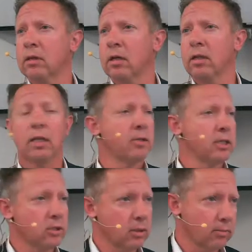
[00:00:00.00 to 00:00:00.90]

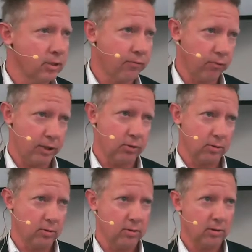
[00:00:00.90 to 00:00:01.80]
limited slip
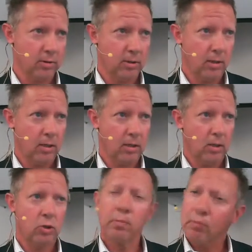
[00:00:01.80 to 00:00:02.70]
differentials,
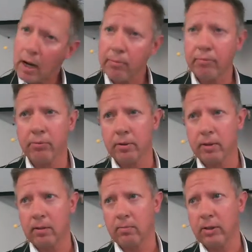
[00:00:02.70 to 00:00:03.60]
you
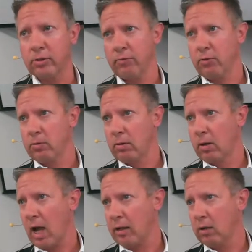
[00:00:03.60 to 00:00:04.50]
probably, most of you, do
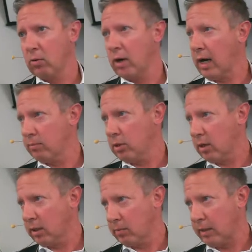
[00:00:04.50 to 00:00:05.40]
not know what I'm
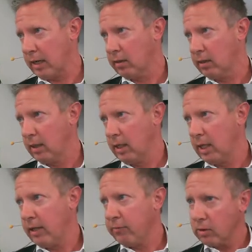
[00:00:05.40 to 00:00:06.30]
talking about,
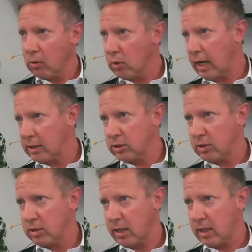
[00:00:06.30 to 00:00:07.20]
even though what I
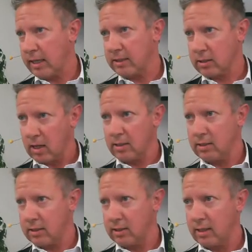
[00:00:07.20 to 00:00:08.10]
just said has
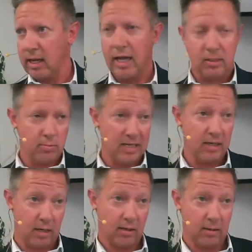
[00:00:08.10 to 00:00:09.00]
content and it has
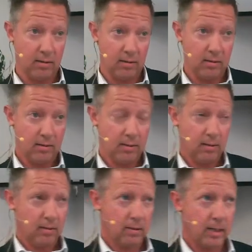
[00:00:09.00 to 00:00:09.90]
meaning.
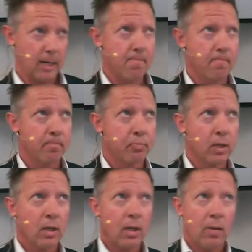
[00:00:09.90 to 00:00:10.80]
Okay,
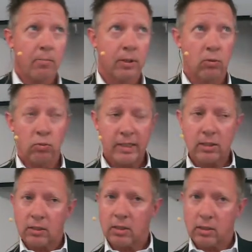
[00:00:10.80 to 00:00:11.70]
but the
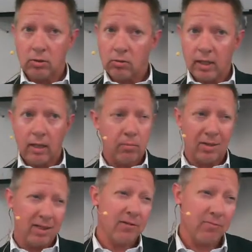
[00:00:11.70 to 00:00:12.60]
reason that you can't
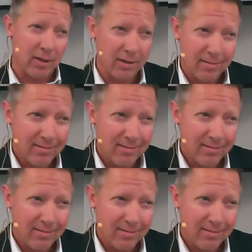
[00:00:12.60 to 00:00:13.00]
believe it,